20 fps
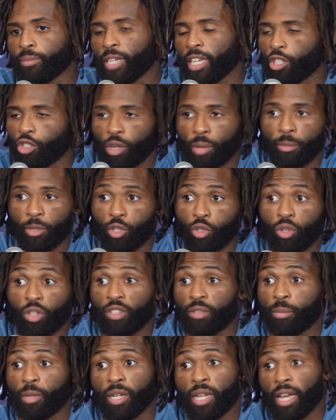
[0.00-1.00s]
Extreme Couture
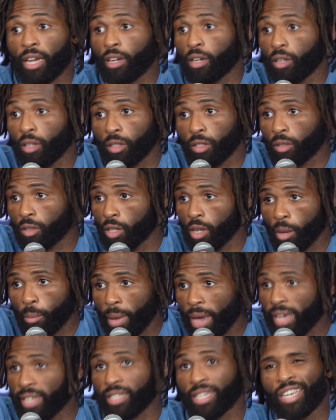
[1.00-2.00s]
has been like
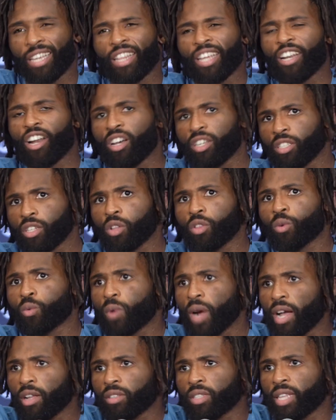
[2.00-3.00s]
amazing. And then also the
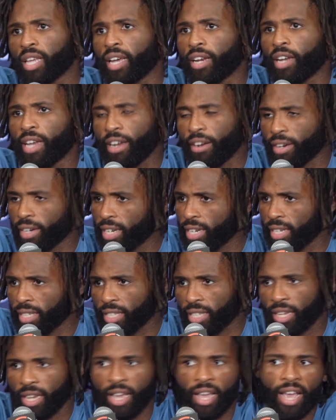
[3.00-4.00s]
routes that Eric
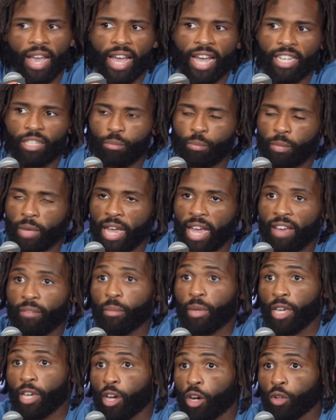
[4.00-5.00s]
Nicksick has had
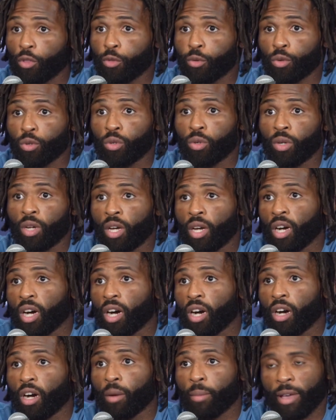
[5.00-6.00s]
me go through
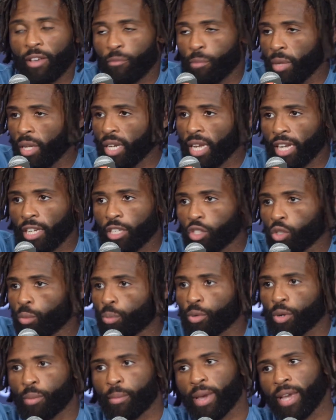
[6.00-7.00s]
have been like
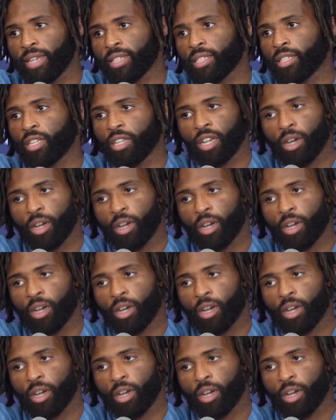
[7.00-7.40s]
super amazing.